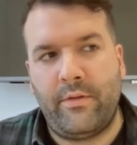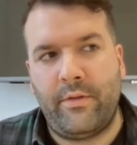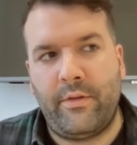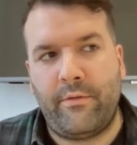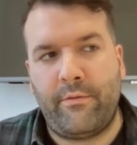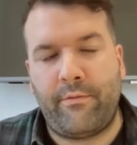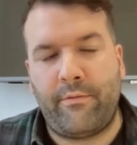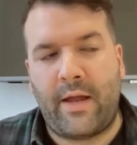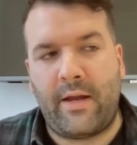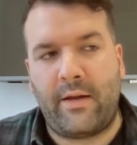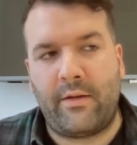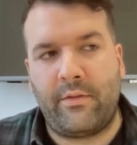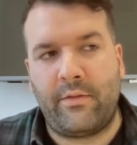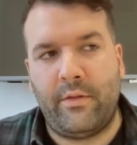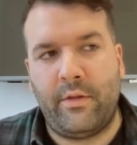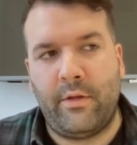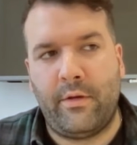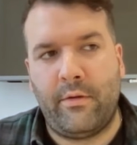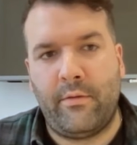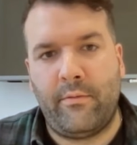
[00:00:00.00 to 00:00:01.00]
the fact
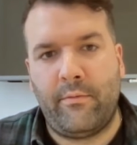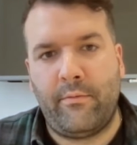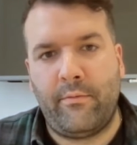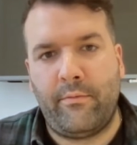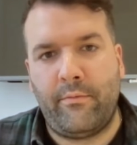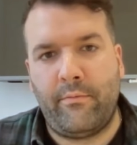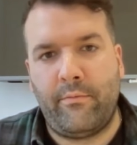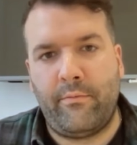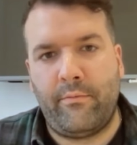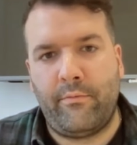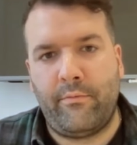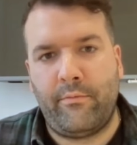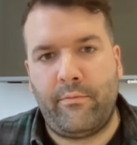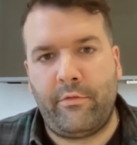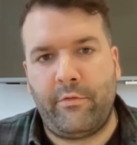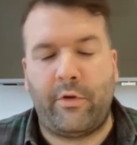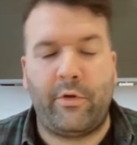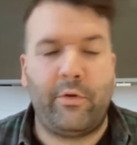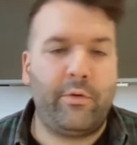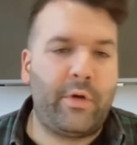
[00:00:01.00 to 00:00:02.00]
that,
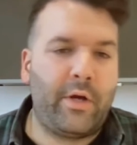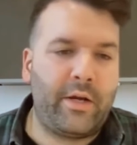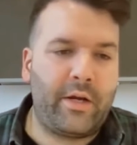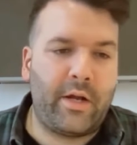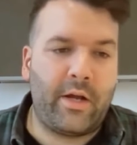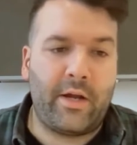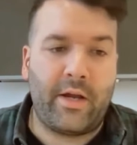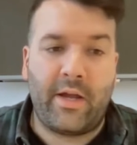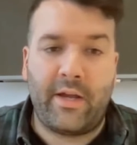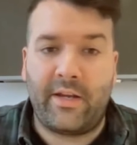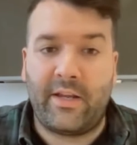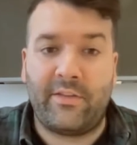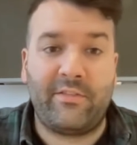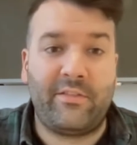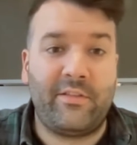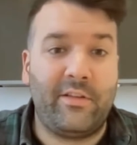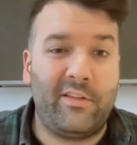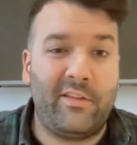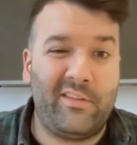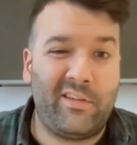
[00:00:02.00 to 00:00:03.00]
so I guess
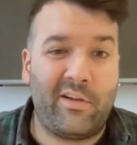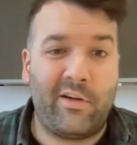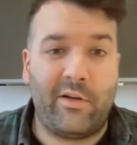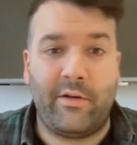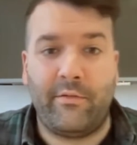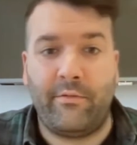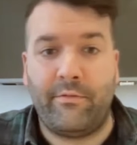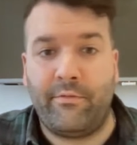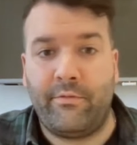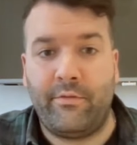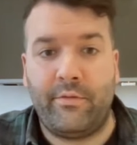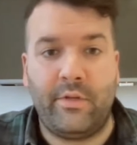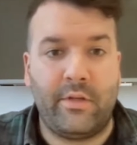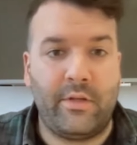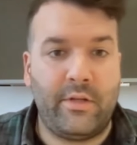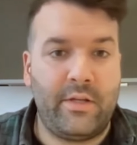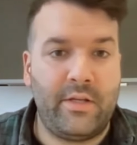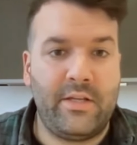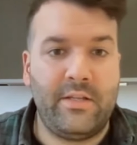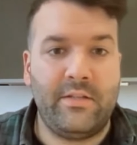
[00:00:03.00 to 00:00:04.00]
the kind of
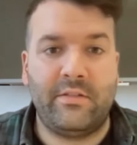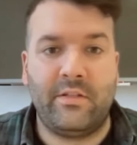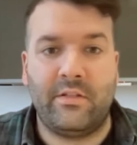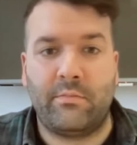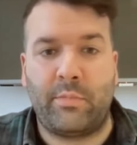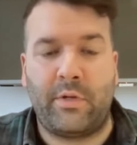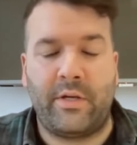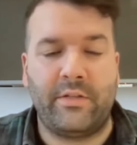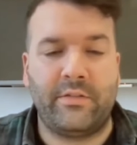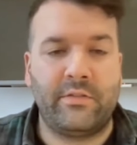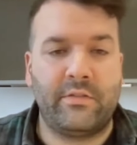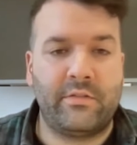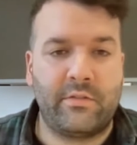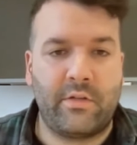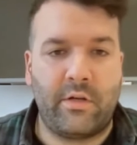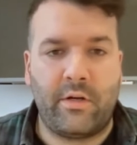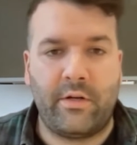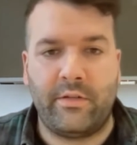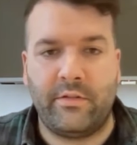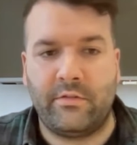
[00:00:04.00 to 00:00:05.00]
the easiest place to
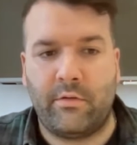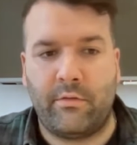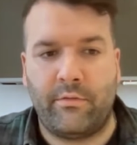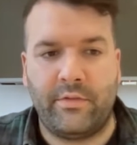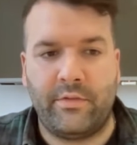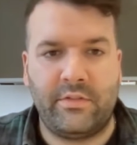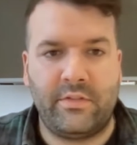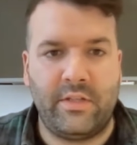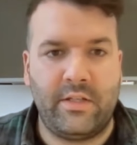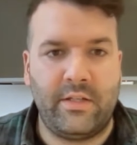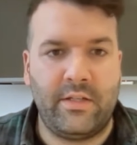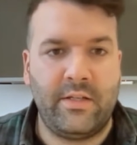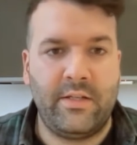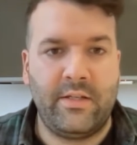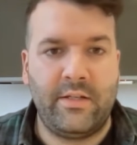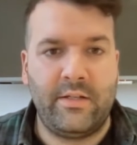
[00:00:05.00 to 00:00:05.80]
start is obviously